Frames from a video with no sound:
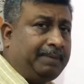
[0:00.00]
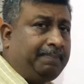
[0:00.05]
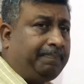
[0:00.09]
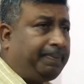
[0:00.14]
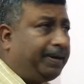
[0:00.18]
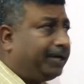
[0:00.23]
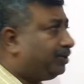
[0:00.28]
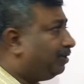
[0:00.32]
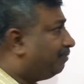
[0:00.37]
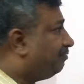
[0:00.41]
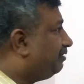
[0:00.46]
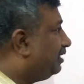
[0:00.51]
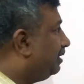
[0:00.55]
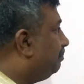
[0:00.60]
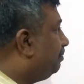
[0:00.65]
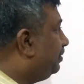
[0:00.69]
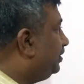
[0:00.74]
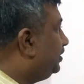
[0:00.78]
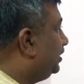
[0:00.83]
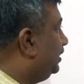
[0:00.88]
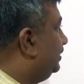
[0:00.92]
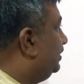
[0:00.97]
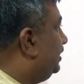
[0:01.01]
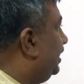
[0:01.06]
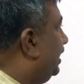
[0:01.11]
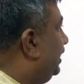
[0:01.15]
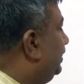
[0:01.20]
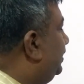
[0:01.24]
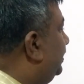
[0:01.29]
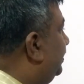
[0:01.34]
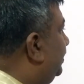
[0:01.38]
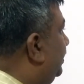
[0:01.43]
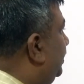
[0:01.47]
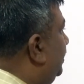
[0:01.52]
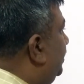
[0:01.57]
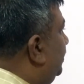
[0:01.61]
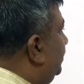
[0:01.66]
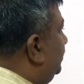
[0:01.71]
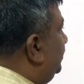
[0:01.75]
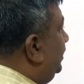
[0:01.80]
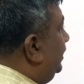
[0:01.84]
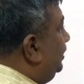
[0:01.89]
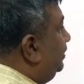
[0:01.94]
impact of temperature is that
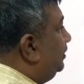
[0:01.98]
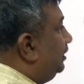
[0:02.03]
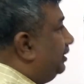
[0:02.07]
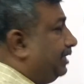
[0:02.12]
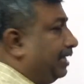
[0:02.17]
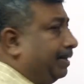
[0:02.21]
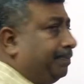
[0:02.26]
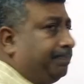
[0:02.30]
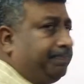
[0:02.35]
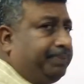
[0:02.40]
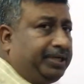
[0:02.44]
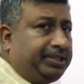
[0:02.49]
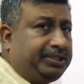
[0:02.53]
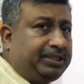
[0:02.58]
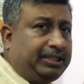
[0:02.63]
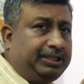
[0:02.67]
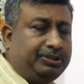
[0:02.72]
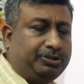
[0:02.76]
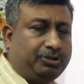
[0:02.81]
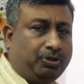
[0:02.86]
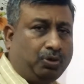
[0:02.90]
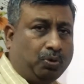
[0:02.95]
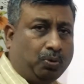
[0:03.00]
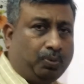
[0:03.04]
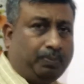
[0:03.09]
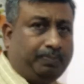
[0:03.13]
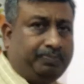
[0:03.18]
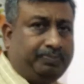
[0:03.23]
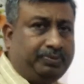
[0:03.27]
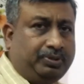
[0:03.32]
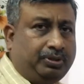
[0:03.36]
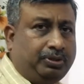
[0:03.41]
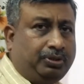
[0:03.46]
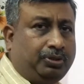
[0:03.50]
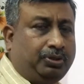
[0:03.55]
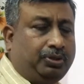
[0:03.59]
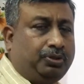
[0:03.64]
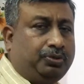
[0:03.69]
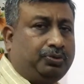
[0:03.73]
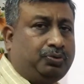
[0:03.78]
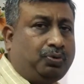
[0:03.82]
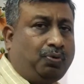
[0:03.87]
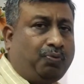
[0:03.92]
since temperature is low,
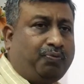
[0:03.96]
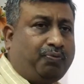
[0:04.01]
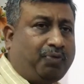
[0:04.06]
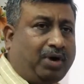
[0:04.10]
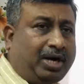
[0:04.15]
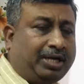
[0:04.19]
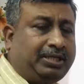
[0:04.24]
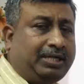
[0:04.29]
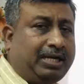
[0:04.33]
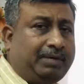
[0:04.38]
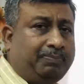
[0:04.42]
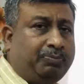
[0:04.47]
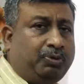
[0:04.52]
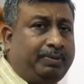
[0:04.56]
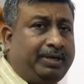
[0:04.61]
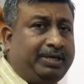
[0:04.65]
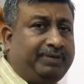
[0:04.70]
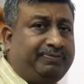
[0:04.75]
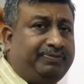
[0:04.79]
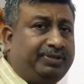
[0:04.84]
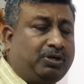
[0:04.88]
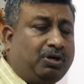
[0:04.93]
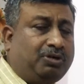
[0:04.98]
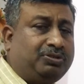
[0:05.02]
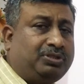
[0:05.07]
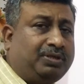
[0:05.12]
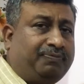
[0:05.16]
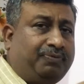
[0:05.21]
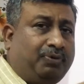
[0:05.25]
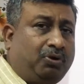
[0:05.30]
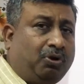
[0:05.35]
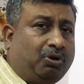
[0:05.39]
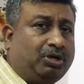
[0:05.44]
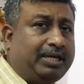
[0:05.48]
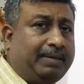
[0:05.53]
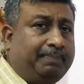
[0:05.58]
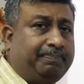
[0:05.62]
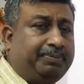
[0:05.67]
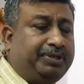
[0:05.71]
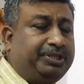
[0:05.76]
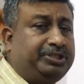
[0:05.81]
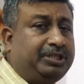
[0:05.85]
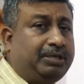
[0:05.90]
so water movement because of low
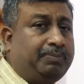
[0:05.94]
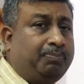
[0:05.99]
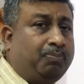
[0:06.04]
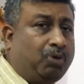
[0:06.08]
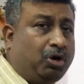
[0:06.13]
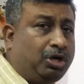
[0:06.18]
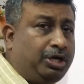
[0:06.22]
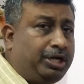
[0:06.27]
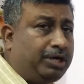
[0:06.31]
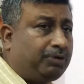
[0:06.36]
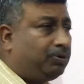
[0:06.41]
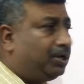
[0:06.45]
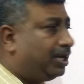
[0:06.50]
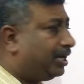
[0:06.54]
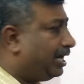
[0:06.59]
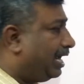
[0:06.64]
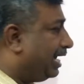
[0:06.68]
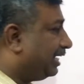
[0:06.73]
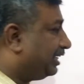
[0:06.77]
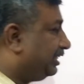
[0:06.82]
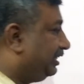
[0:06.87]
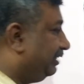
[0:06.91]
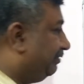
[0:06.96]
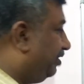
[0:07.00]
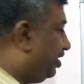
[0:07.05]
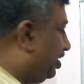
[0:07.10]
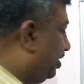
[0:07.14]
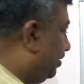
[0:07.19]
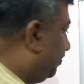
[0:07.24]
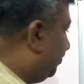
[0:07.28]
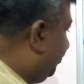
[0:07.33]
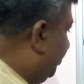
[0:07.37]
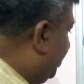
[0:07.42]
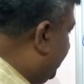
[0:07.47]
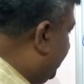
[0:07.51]
temperature, molecular activity, we